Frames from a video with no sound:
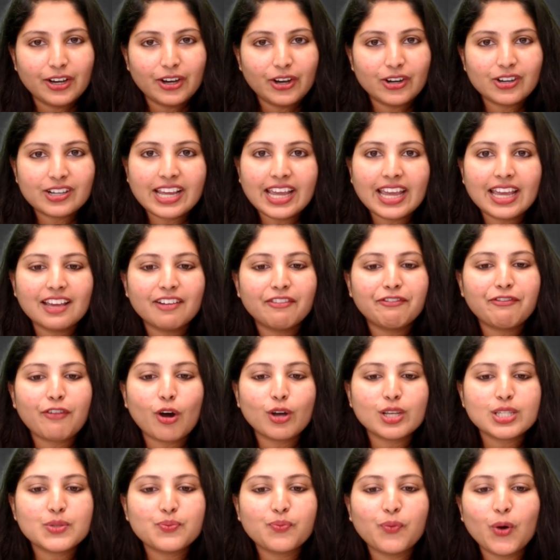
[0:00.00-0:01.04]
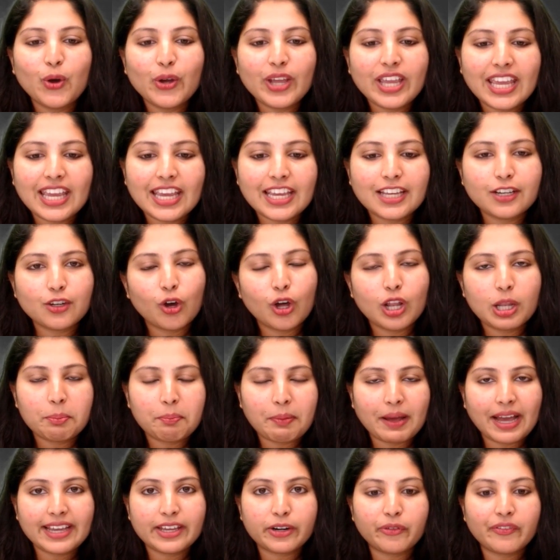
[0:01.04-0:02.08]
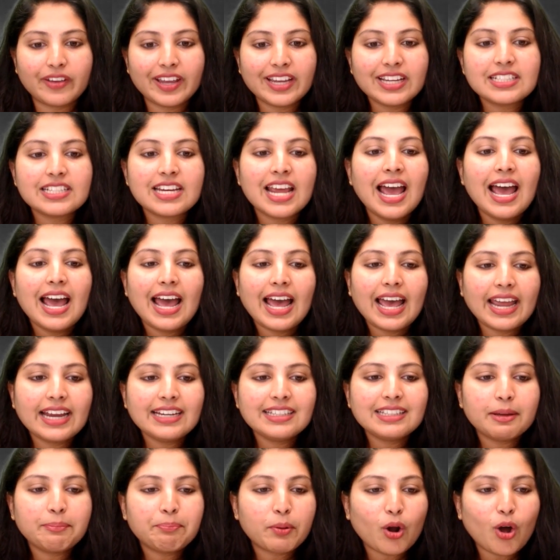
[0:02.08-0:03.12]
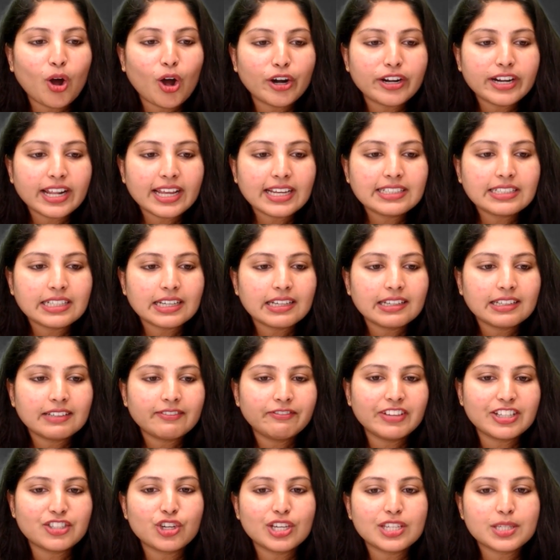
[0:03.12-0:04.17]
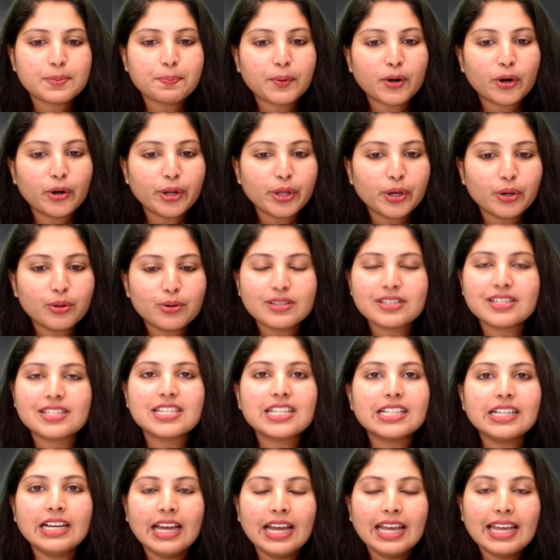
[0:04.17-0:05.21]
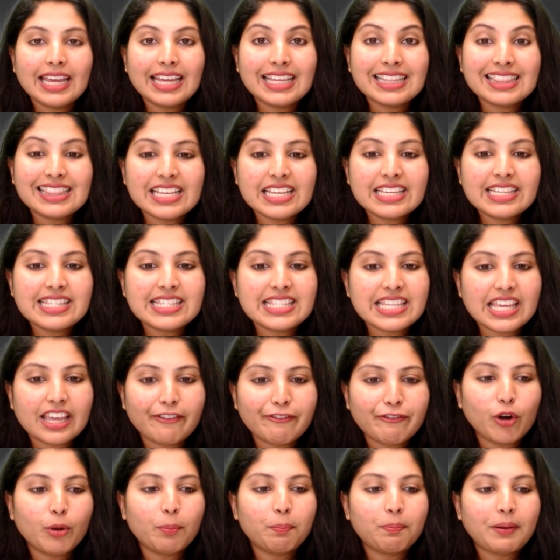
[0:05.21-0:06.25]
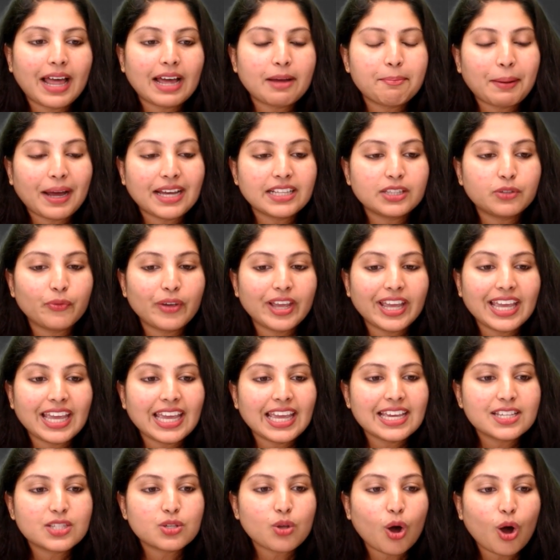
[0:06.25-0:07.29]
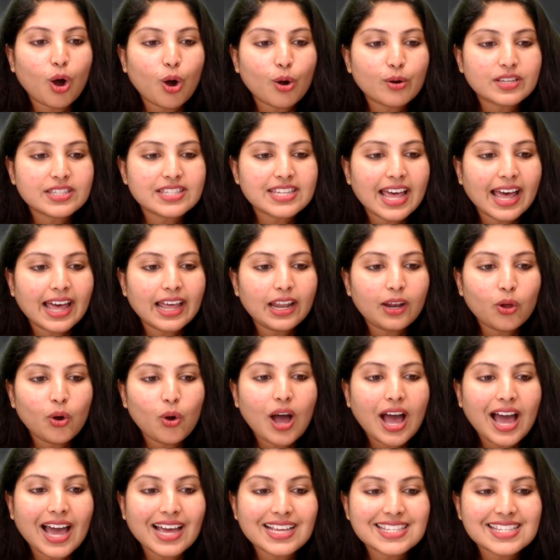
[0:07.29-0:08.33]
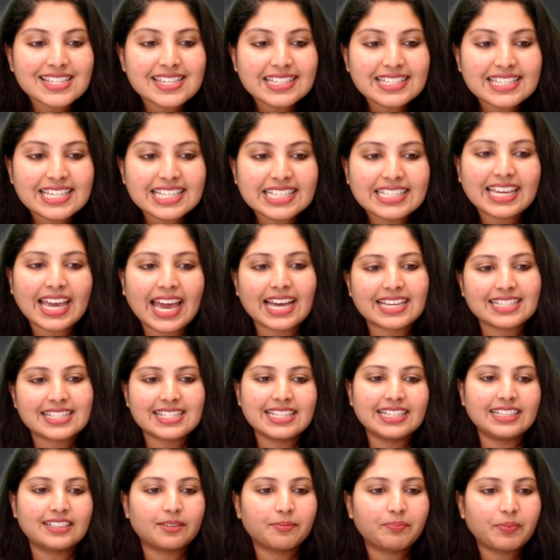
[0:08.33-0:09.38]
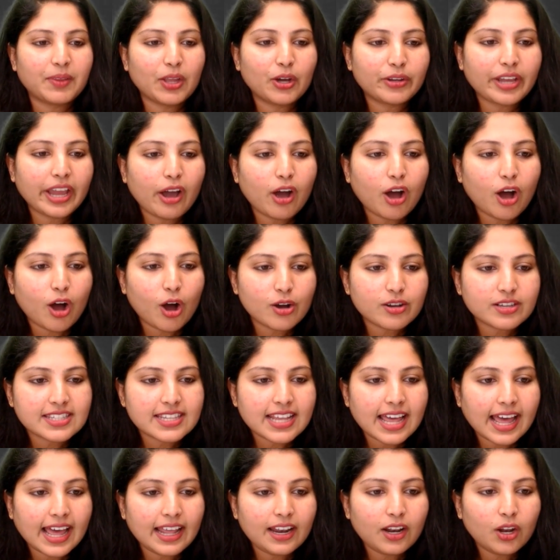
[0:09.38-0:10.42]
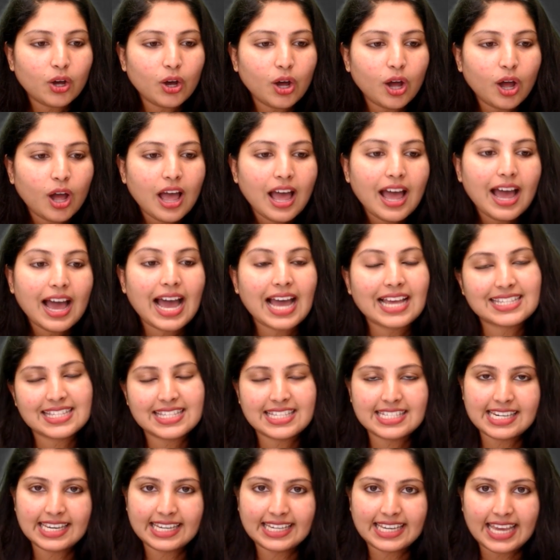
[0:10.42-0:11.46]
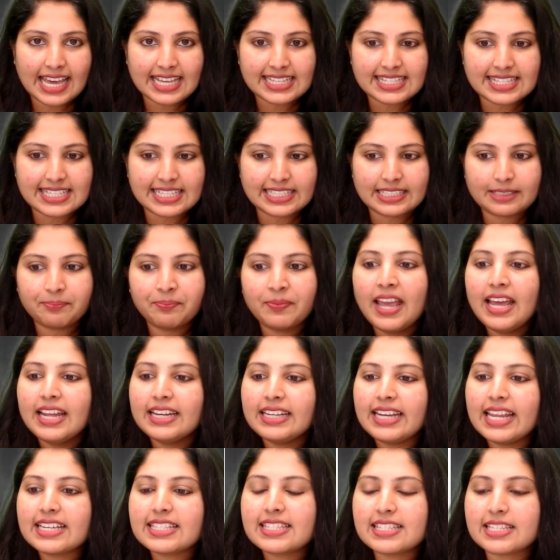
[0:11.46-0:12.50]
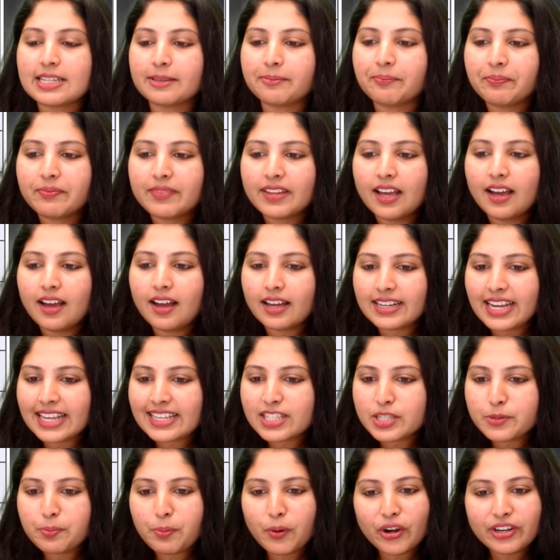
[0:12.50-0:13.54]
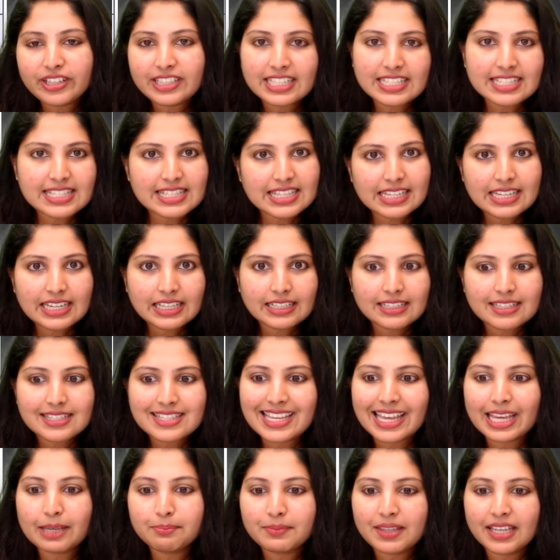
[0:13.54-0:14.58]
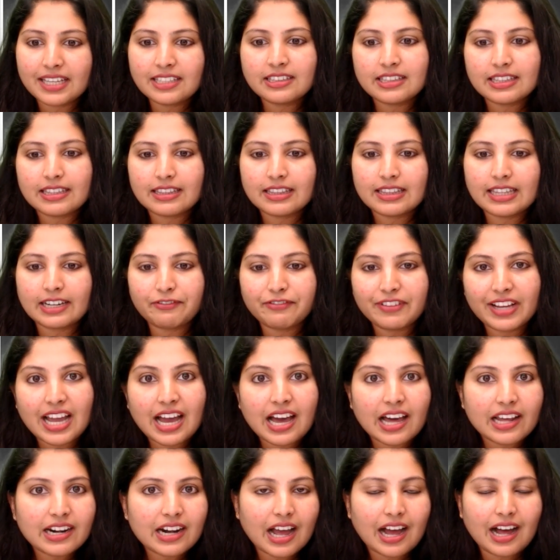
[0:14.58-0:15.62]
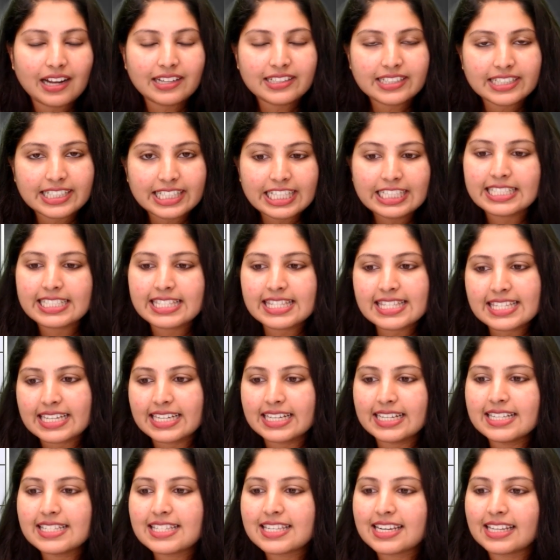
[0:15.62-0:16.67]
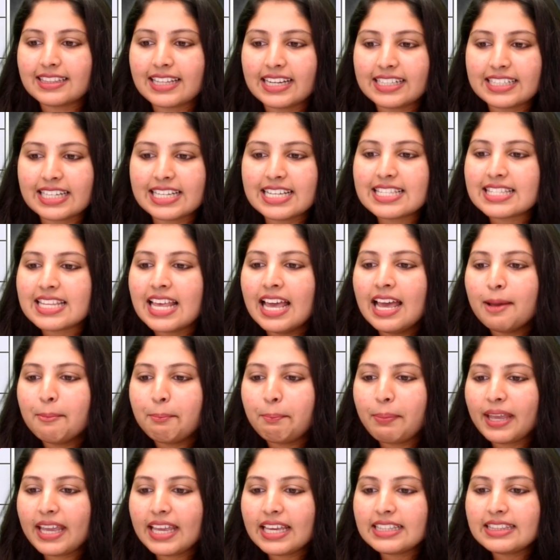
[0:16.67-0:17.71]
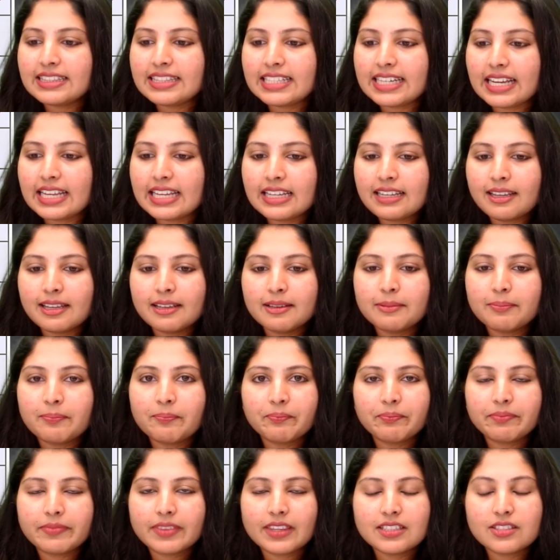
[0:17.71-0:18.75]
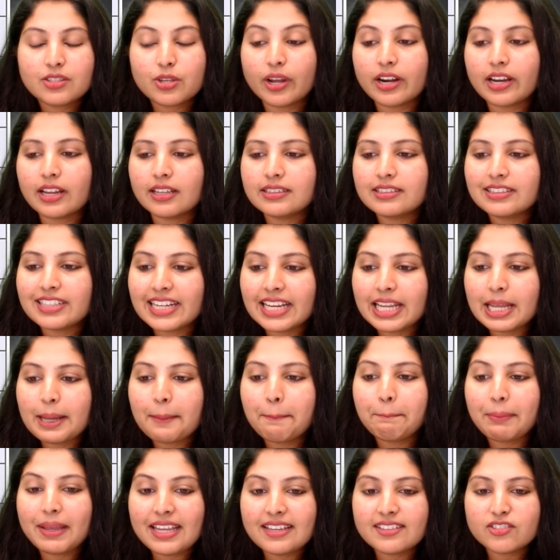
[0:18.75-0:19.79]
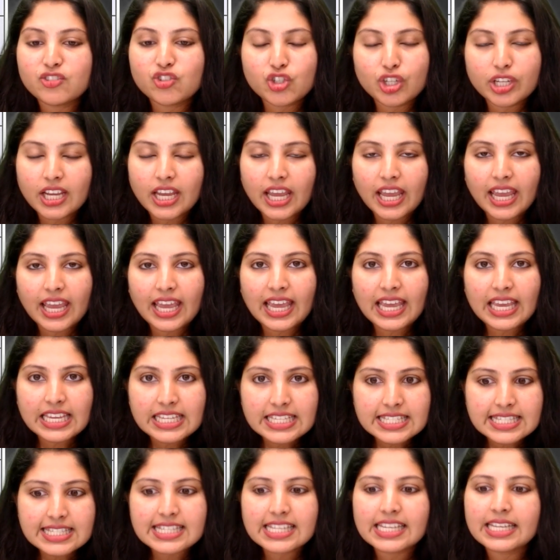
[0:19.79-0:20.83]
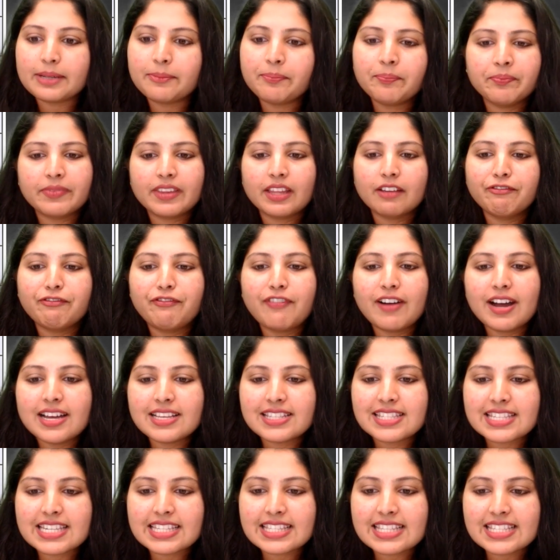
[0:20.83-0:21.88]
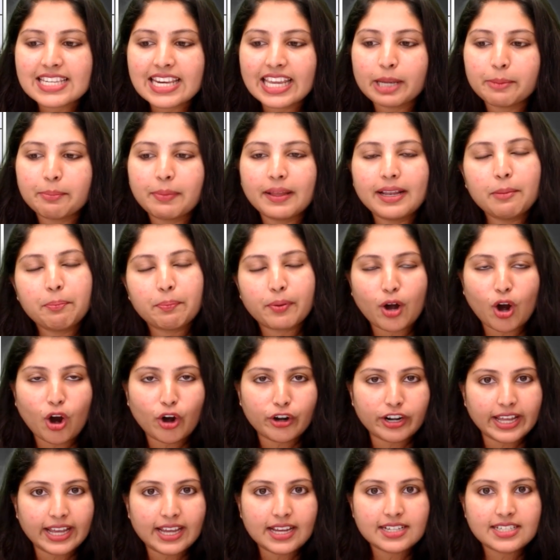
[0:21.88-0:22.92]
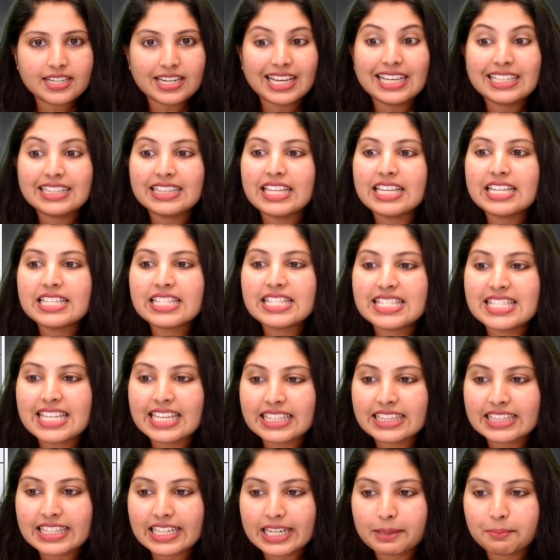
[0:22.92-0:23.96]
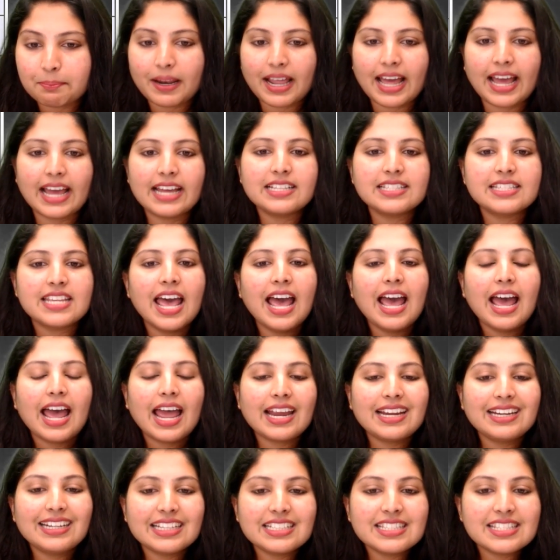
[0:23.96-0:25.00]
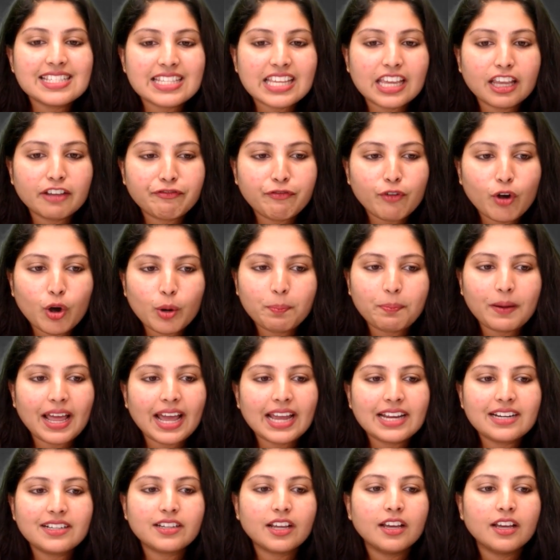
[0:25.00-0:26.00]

Okay, phosphoenol pyruvate, and the product which is produced in this C4 pathway is oxaloacetic acid. Okay, oxaloacetic acid. Next point is the same thing that we are already discussed, that is 3-PGA is the first stable product in these C3 plants, and in C4 plant,